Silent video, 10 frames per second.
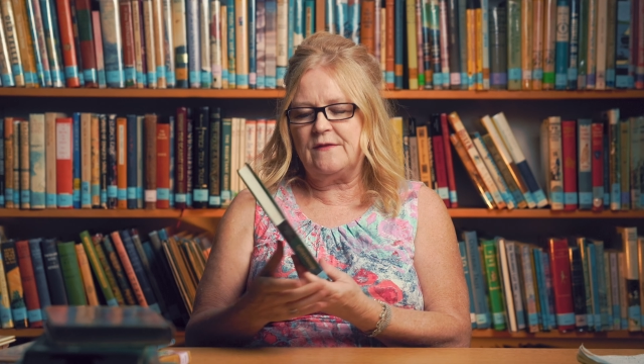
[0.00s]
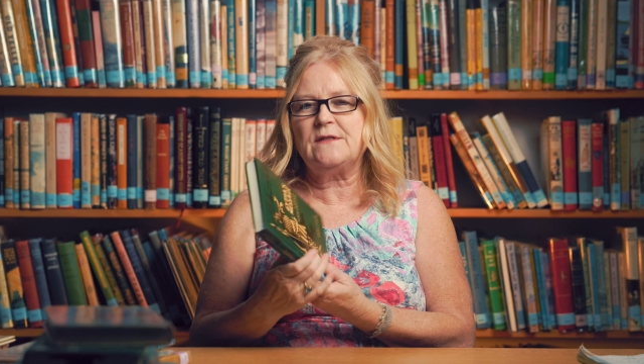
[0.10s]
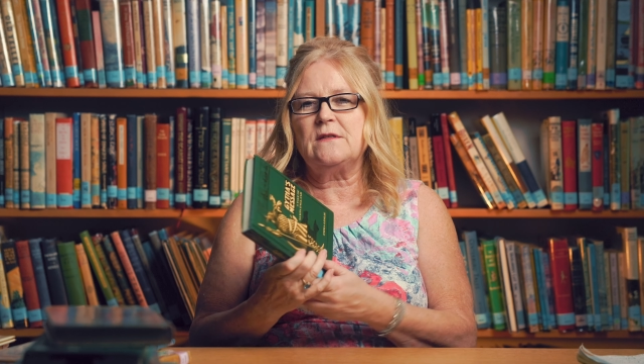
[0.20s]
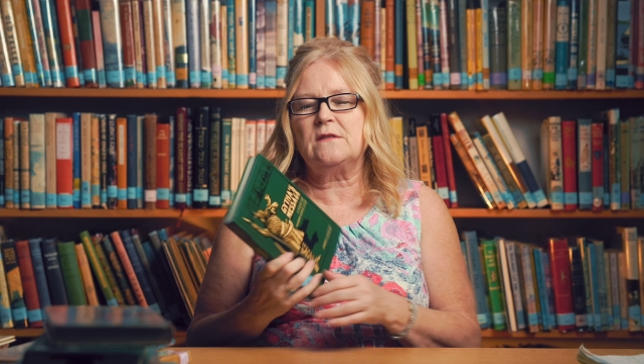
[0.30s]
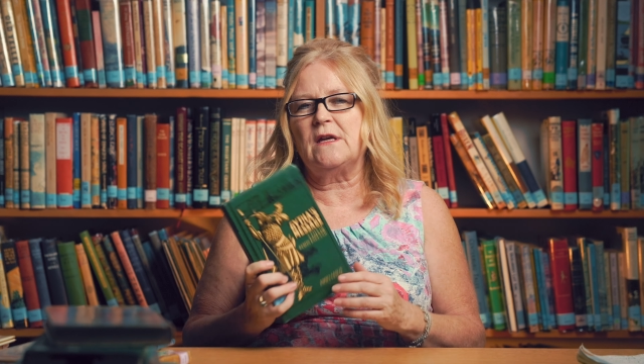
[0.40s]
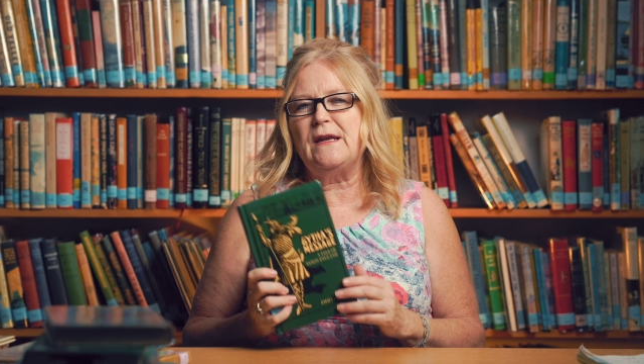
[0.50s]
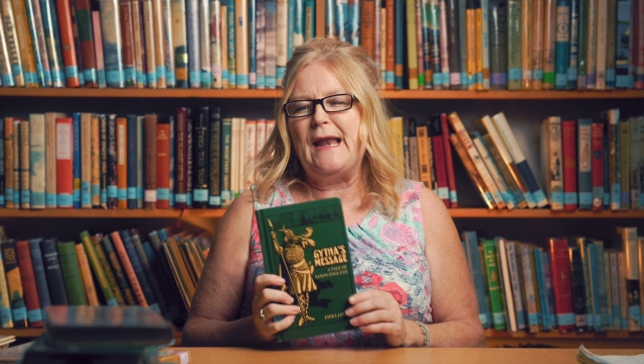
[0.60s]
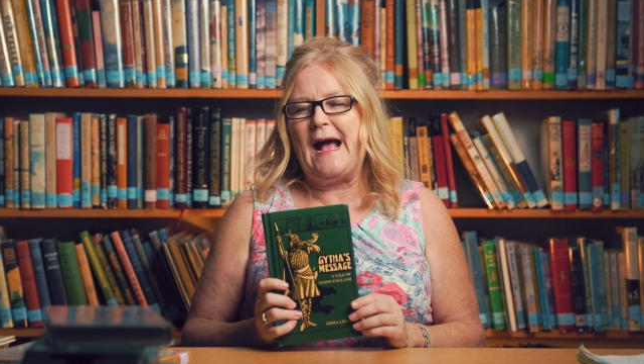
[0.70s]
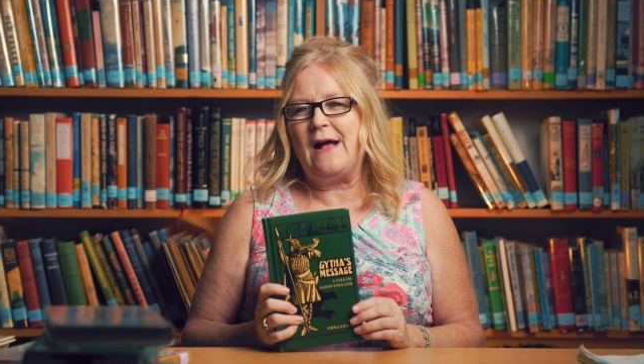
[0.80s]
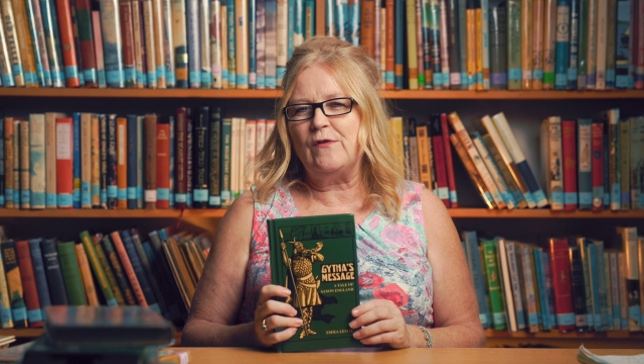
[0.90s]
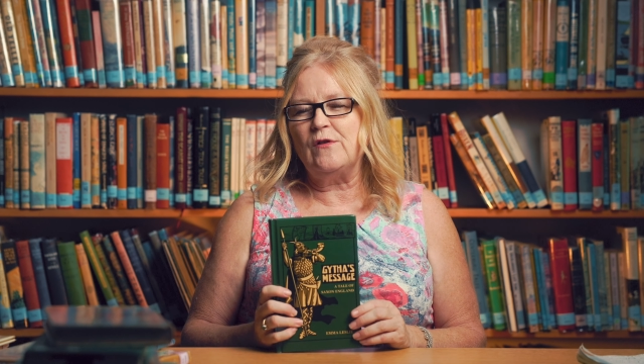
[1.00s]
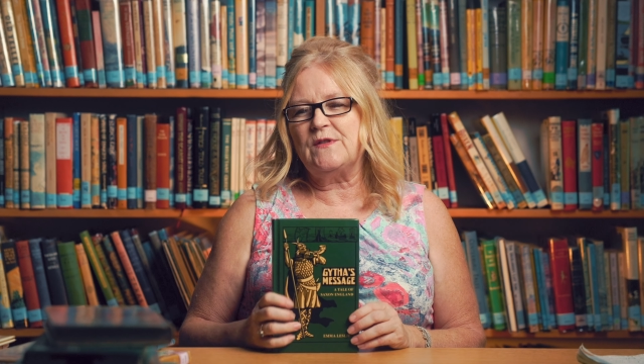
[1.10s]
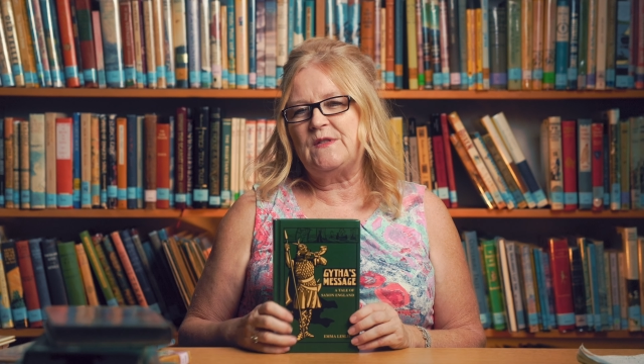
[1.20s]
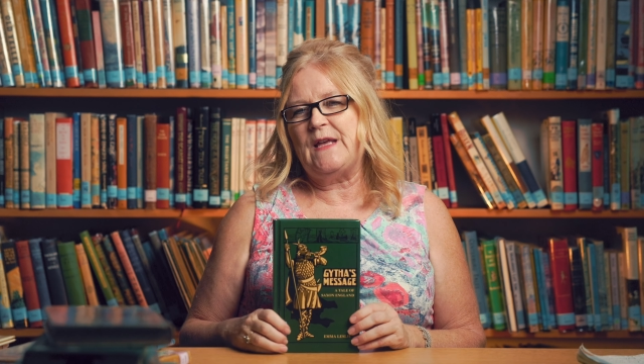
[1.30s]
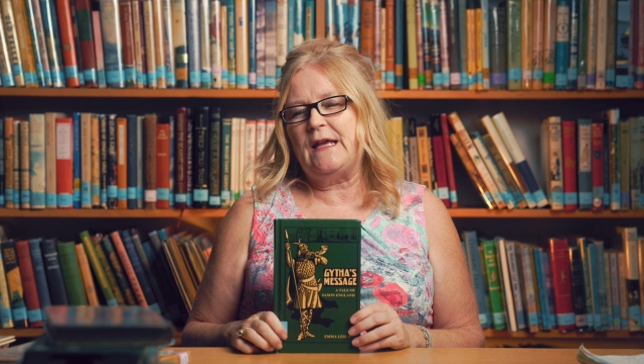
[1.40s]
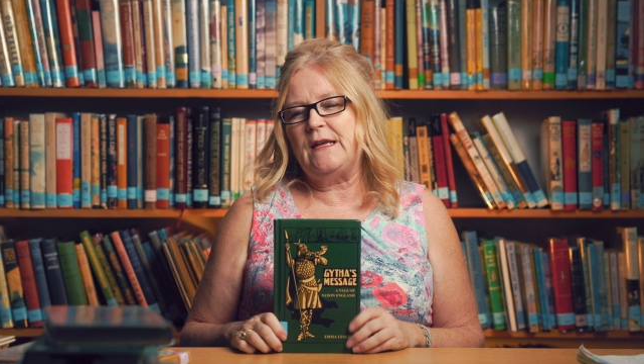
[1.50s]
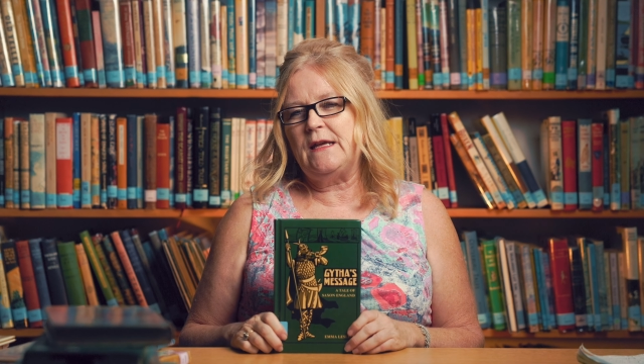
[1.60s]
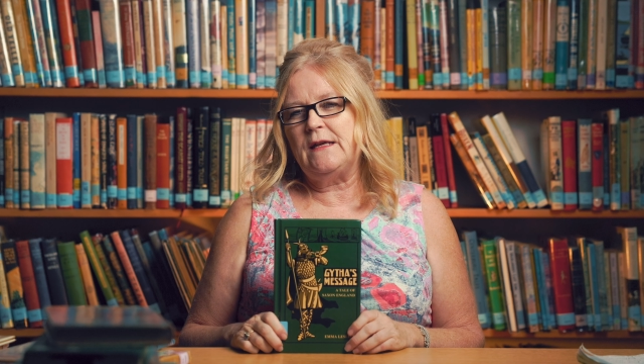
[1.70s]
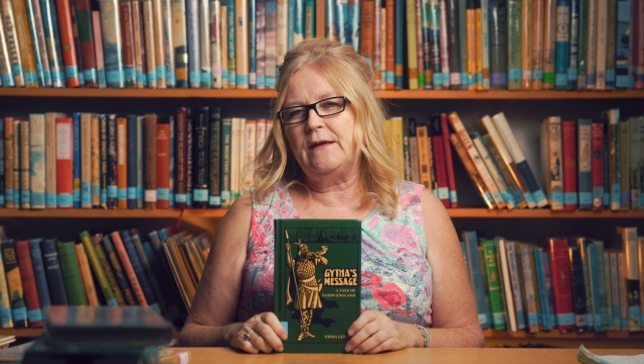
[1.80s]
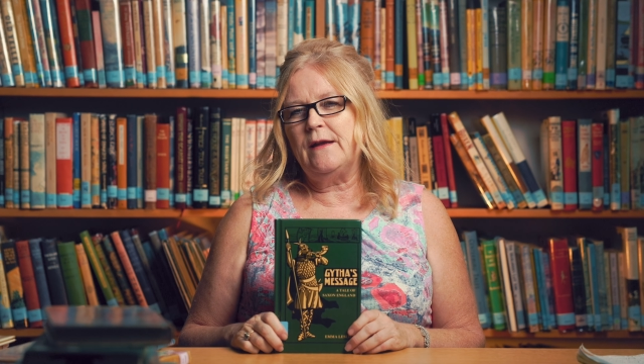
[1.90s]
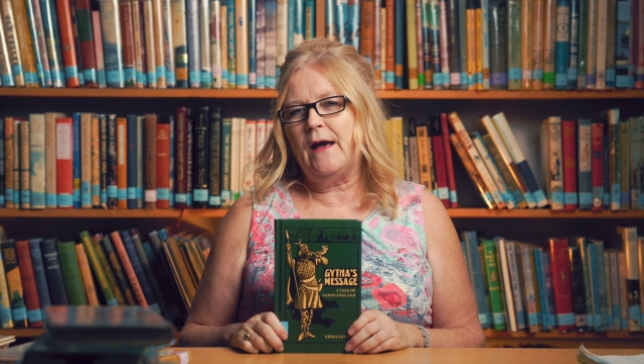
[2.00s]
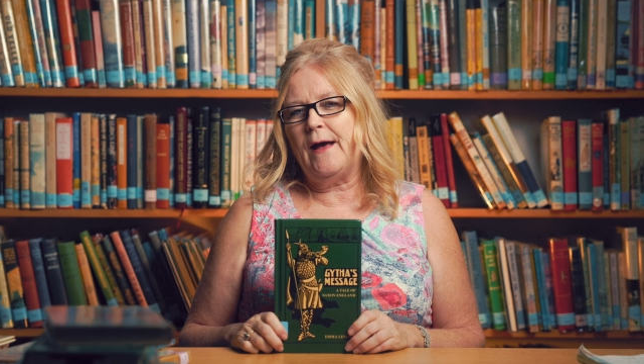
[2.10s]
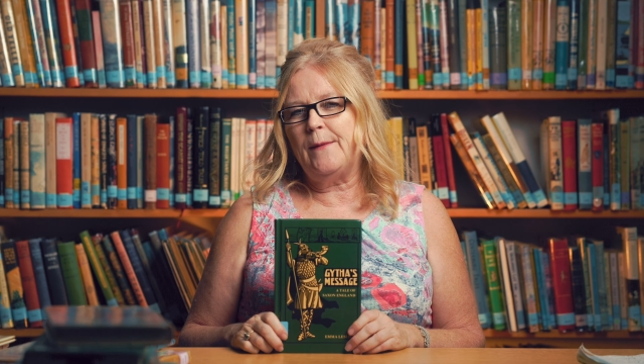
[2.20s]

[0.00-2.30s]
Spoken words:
this is a novel set in